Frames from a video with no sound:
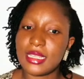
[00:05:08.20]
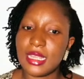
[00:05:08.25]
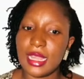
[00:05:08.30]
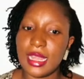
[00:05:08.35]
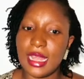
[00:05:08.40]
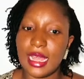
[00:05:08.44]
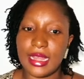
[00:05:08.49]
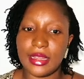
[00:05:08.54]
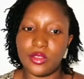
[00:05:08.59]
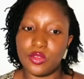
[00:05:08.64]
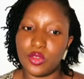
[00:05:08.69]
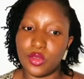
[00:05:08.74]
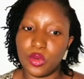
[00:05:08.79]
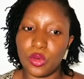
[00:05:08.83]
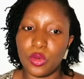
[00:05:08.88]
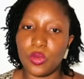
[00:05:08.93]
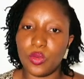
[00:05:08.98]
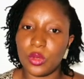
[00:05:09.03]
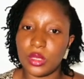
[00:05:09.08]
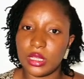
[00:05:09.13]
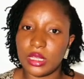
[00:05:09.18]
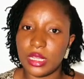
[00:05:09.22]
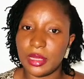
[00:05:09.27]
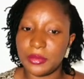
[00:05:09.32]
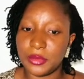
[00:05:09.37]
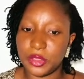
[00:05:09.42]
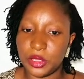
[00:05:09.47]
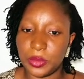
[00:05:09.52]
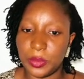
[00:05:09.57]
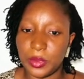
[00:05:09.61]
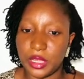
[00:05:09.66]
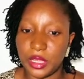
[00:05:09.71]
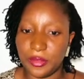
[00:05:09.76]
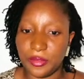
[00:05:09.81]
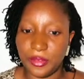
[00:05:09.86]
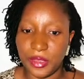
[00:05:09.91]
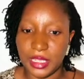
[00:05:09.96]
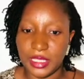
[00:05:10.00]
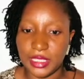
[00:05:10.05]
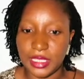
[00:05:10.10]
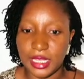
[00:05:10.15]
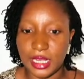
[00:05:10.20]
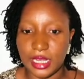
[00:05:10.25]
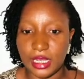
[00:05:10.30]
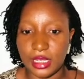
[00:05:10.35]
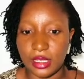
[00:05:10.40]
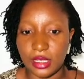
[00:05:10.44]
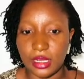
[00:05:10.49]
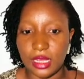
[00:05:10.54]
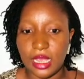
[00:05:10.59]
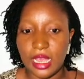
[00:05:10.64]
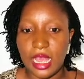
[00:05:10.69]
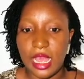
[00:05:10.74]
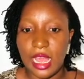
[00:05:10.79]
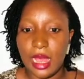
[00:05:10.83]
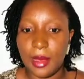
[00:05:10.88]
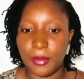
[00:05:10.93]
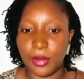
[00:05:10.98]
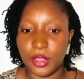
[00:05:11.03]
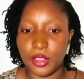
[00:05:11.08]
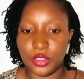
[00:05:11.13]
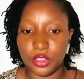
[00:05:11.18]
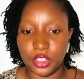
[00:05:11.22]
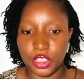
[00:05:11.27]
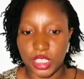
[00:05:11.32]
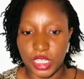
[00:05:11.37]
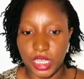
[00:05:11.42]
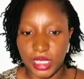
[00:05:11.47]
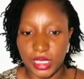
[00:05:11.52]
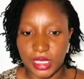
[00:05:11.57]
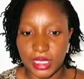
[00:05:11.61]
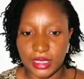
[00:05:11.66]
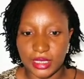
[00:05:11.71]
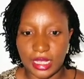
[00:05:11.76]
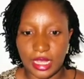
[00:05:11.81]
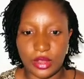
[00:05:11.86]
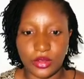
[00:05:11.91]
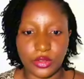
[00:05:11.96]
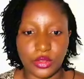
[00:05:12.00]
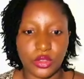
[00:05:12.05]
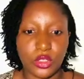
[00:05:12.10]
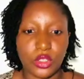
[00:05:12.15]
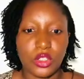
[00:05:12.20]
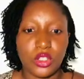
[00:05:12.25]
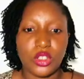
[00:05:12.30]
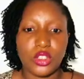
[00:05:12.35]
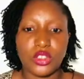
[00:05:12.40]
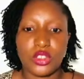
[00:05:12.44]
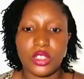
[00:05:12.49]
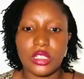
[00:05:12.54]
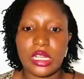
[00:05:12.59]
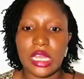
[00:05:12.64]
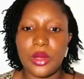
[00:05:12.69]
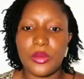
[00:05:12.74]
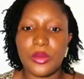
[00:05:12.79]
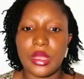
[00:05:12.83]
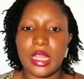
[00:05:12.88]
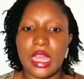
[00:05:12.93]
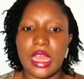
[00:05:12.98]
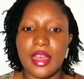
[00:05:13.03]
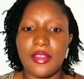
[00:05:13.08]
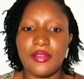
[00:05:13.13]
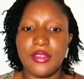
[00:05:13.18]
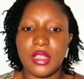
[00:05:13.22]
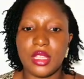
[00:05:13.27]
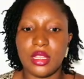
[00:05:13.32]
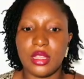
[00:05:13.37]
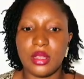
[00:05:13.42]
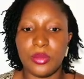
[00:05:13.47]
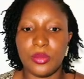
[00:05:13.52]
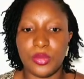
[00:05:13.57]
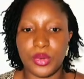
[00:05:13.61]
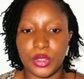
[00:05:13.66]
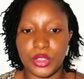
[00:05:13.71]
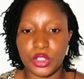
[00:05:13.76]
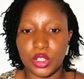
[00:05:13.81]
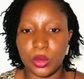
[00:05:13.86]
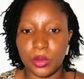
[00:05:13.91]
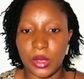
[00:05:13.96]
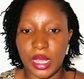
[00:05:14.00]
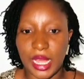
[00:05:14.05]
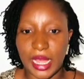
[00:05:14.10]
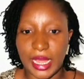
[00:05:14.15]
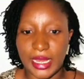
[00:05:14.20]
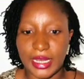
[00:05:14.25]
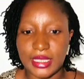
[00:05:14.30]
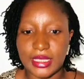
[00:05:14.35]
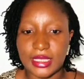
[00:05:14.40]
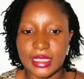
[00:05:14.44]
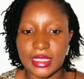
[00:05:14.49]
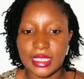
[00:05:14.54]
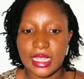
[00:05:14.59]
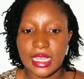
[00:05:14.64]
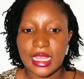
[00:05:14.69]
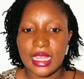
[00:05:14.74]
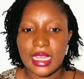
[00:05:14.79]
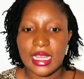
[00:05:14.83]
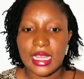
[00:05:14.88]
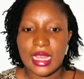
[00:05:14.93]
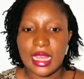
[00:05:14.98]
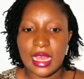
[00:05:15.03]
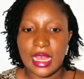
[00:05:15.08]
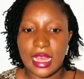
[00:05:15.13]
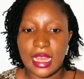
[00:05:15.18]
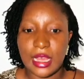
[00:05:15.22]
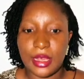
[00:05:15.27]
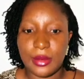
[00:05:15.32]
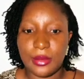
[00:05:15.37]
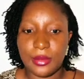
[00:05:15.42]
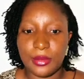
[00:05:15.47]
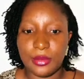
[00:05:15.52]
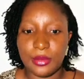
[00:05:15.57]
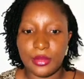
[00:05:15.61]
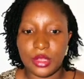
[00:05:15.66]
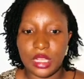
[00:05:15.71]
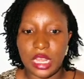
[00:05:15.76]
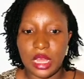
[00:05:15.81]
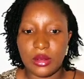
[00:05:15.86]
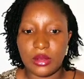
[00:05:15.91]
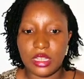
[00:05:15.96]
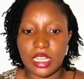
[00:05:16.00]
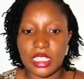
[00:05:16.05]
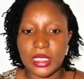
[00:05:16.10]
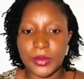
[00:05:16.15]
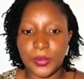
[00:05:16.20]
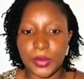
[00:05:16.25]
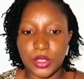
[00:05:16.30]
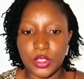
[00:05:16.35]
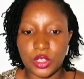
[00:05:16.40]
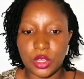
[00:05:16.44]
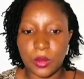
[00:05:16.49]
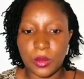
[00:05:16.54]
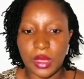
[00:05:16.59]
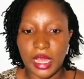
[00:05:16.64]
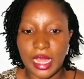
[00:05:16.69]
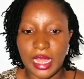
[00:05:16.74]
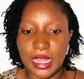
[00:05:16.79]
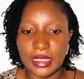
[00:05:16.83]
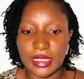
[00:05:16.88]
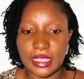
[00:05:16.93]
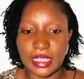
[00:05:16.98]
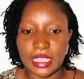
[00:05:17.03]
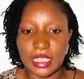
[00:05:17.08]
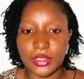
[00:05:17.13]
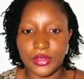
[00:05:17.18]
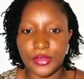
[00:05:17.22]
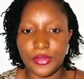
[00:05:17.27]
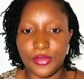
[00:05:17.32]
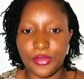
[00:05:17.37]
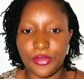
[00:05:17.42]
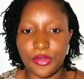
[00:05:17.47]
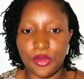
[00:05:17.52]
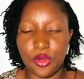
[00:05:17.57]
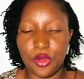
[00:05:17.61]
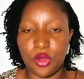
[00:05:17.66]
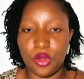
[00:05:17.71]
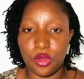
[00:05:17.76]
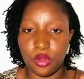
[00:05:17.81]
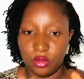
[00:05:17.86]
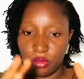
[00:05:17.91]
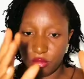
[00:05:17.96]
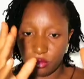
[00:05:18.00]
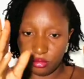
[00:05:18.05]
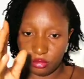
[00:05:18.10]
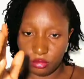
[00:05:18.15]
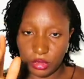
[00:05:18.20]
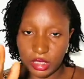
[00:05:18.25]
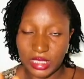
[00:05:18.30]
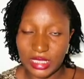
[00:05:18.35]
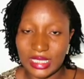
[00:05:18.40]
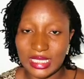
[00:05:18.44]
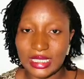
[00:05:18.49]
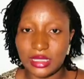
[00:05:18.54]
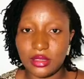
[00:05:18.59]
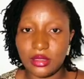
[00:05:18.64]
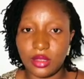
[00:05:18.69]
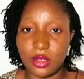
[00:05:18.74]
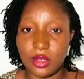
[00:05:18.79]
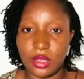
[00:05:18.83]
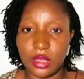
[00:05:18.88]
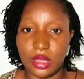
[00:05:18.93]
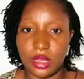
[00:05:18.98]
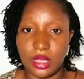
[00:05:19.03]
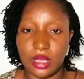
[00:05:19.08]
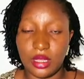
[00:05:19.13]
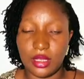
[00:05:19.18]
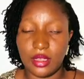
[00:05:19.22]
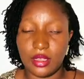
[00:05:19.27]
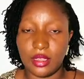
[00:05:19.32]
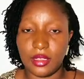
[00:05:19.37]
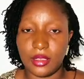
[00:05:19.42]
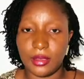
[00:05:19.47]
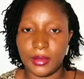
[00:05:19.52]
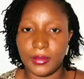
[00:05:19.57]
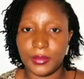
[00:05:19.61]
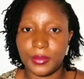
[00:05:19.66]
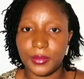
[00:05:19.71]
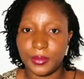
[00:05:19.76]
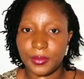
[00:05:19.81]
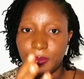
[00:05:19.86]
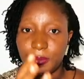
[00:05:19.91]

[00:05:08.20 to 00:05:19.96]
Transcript: say I don't want them to be a fast selling. I'm going to check this out. So now we have the bottom height. Now this bottom height is for still on the